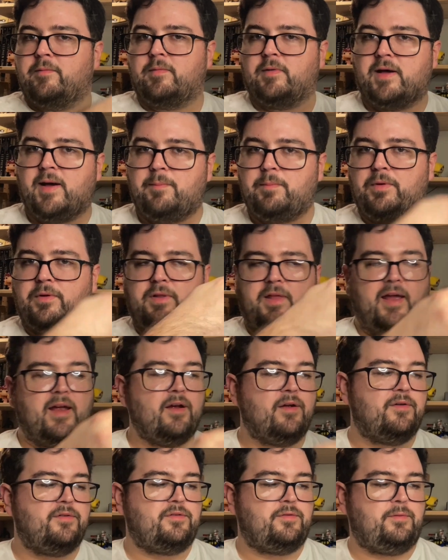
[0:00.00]
couple
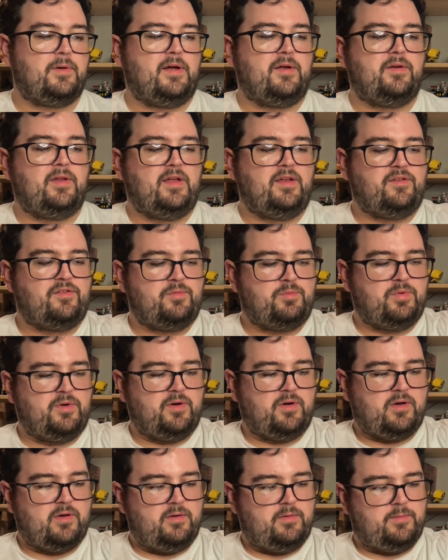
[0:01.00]
layers around each
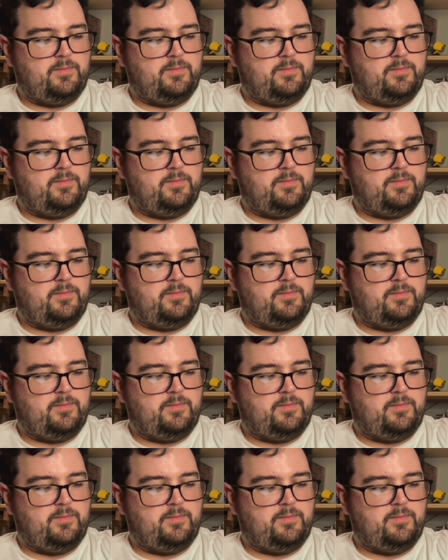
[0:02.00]
book.